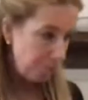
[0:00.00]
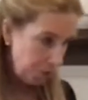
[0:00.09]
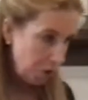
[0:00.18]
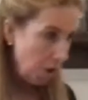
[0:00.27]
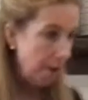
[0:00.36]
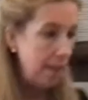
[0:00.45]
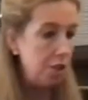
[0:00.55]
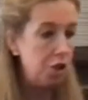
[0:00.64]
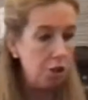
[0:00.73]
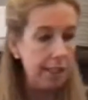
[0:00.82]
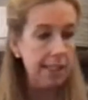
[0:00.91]
So, and then
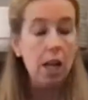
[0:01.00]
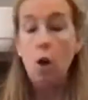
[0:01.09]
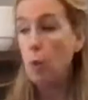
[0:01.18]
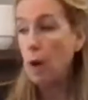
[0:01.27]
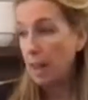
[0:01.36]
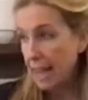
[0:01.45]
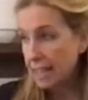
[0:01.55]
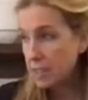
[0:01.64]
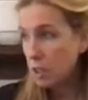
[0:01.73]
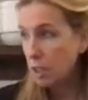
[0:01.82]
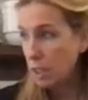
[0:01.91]
while
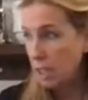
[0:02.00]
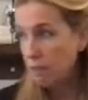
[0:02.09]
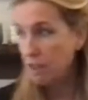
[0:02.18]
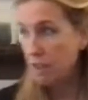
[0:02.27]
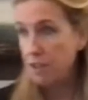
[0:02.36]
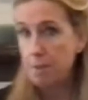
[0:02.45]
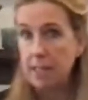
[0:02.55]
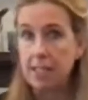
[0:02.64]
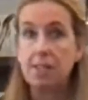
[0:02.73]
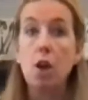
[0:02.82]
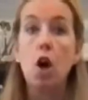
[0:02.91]
that's cooking for a few
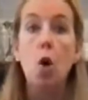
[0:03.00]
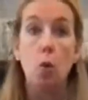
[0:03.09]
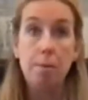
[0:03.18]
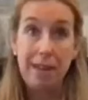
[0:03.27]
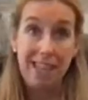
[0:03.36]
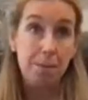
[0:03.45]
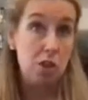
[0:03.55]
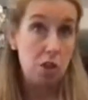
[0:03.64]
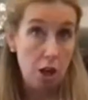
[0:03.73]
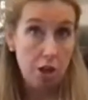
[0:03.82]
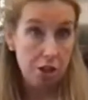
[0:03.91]
minutes, we'll make up the
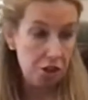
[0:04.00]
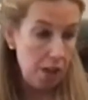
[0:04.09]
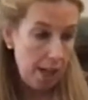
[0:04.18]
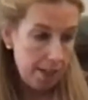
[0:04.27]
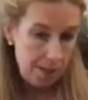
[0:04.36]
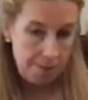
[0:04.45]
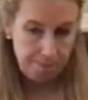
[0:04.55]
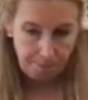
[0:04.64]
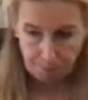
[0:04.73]
tartar sauce,